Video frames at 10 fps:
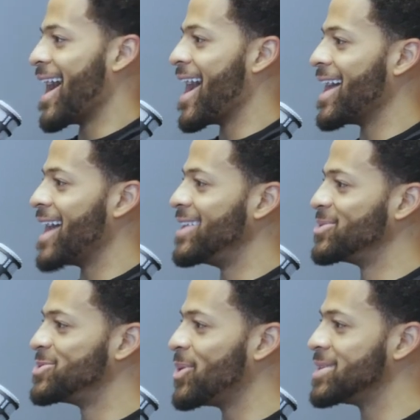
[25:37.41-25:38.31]
I, had, I had
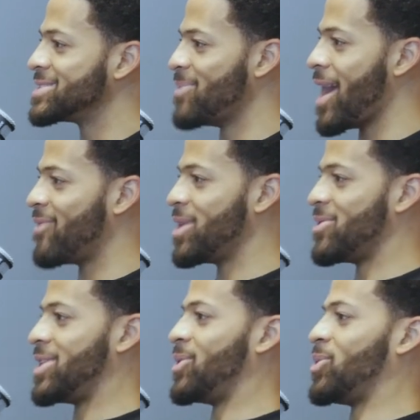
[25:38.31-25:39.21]
no choice. I'm halfway
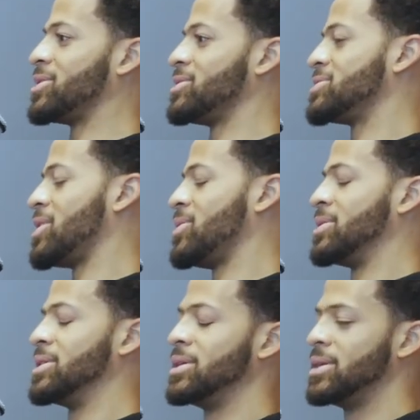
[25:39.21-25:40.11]
around the world. So
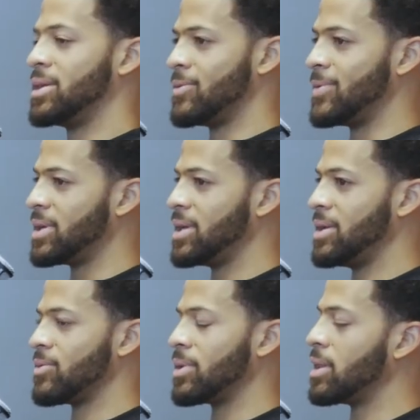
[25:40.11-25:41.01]

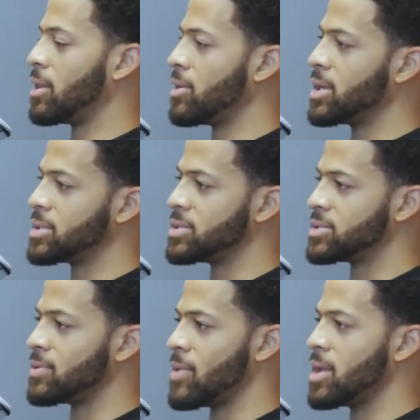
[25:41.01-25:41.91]
really, really learning to
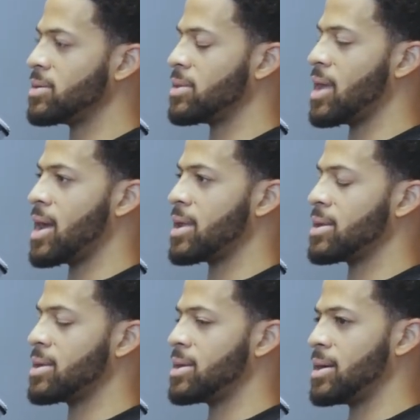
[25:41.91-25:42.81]
surrender that
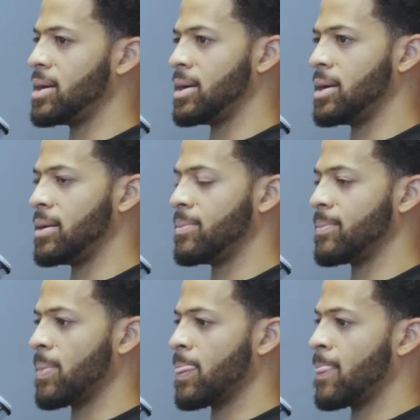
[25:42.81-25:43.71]
um,
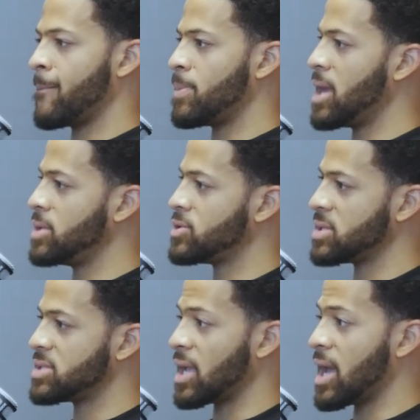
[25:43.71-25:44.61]
and
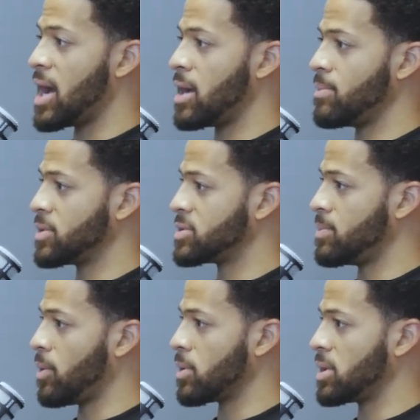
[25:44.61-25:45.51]
trusting God, most
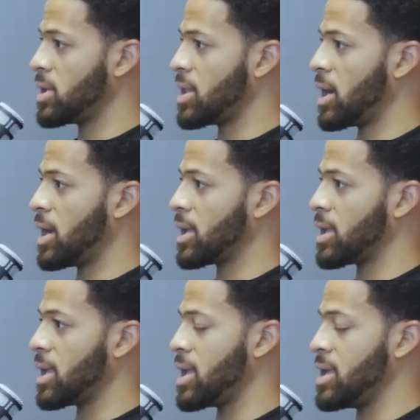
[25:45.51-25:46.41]
importantly, that
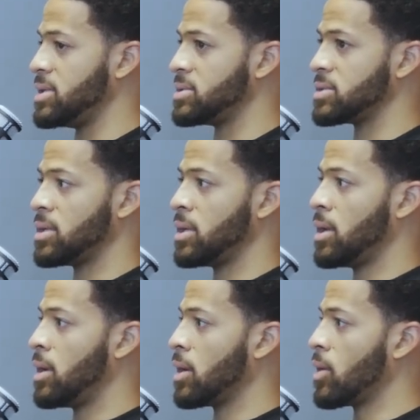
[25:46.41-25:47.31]
like he's
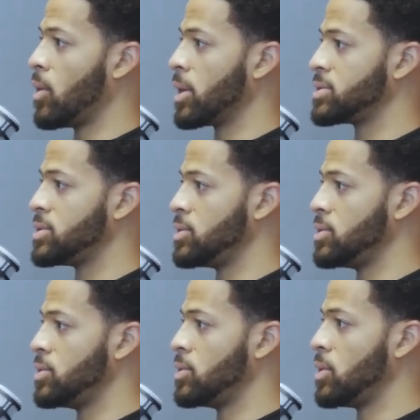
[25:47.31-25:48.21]
going
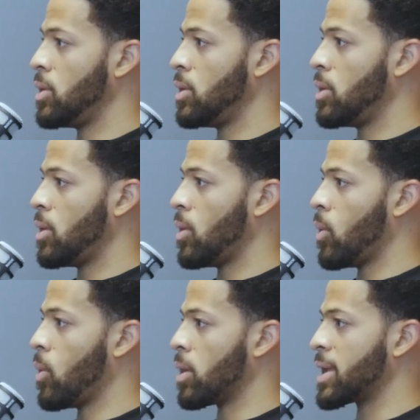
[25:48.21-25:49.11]
to
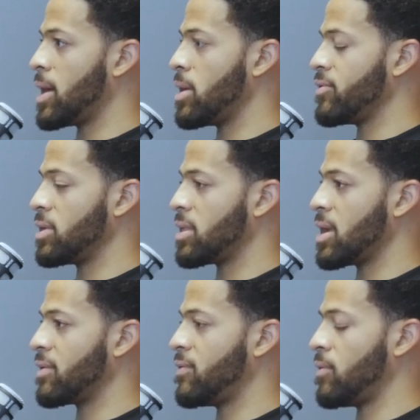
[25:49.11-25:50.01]
work out
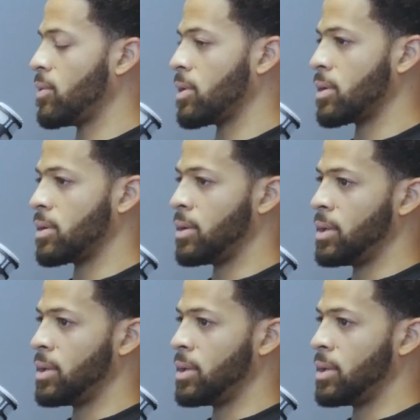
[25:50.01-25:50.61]
everything for